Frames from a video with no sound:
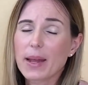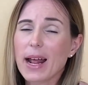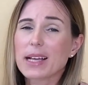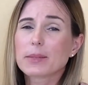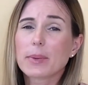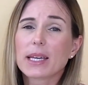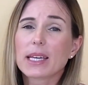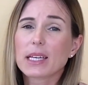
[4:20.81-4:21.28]
but
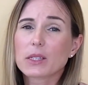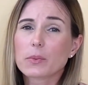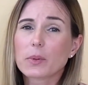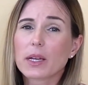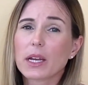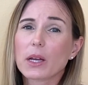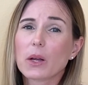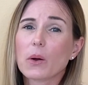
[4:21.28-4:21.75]
as my
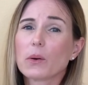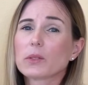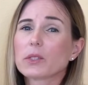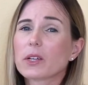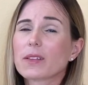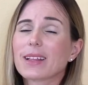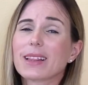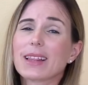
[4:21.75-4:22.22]
kids were getting
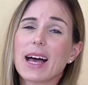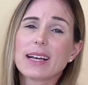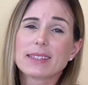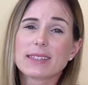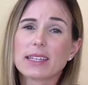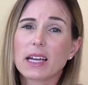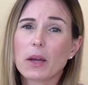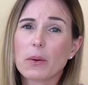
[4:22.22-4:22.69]
older, the
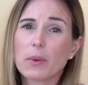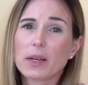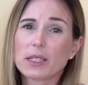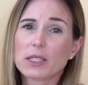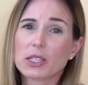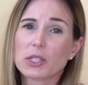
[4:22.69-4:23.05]
last thing I wanted